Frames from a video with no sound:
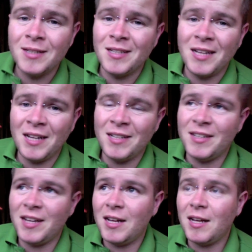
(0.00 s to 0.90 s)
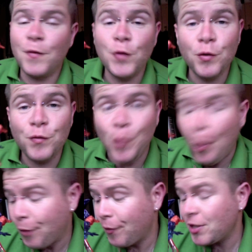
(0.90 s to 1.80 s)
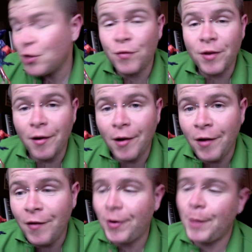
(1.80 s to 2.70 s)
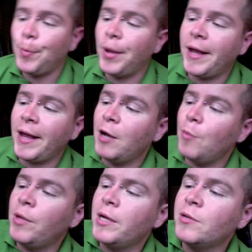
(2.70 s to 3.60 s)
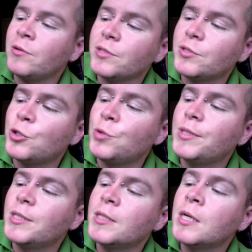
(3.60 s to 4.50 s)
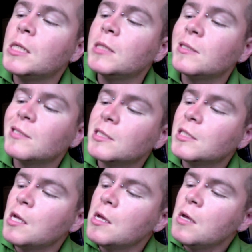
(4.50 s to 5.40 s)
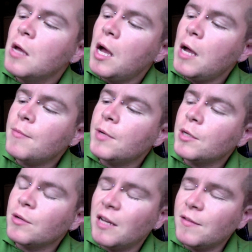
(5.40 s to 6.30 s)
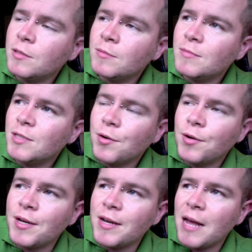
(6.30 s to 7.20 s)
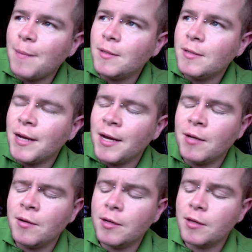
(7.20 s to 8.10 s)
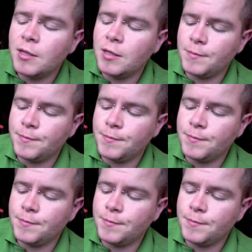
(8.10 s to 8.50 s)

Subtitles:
And a few of the rest of you are picking up that gauntlet too, which is nice. I'm going to go and have some green apple aid now, I think.